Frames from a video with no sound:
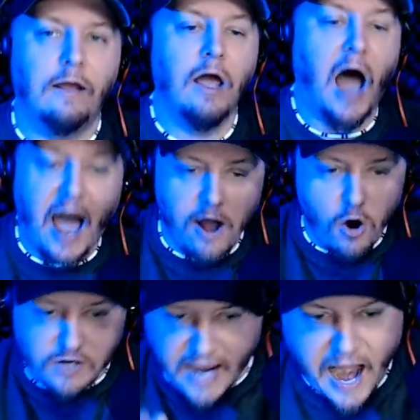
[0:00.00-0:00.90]
I
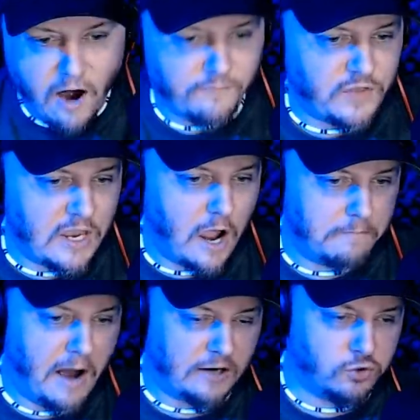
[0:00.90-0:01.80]
don't care if the Young
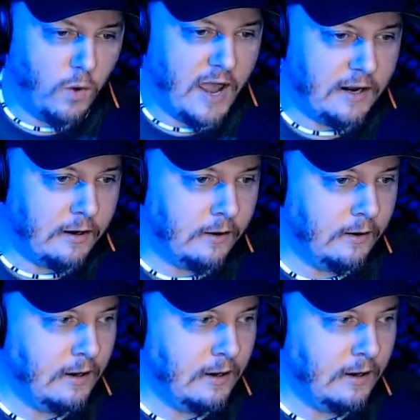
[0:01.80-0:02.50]
Bucks win.